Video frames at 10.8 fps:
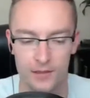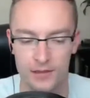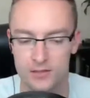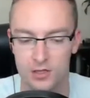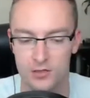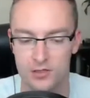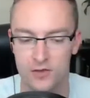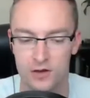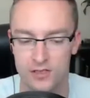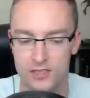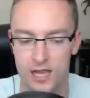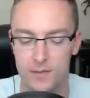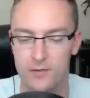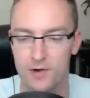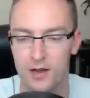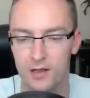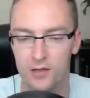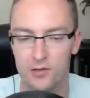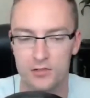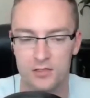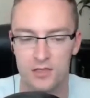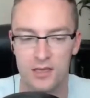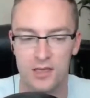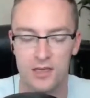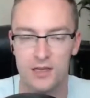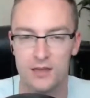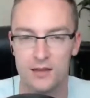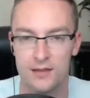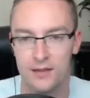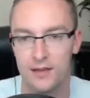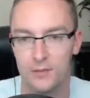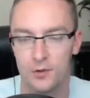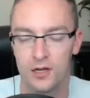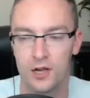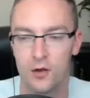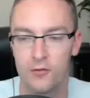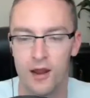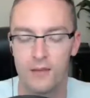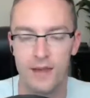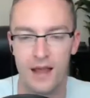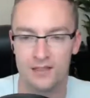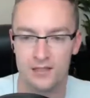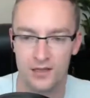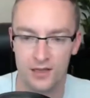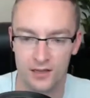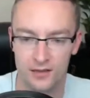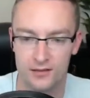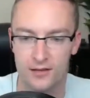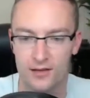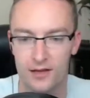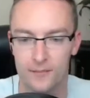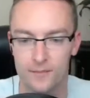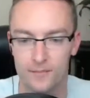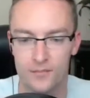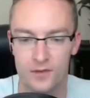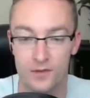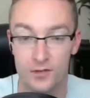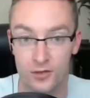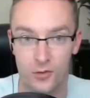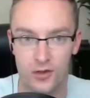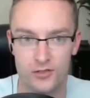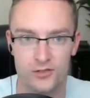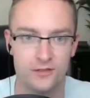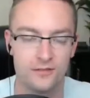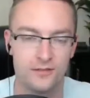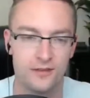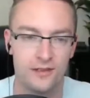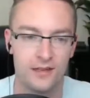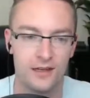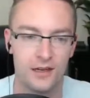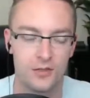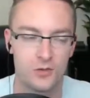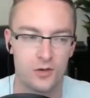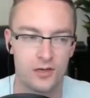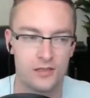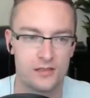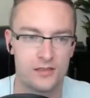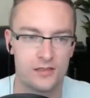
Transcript: So as far as copywriting goes, we're going to go right back to your question, which was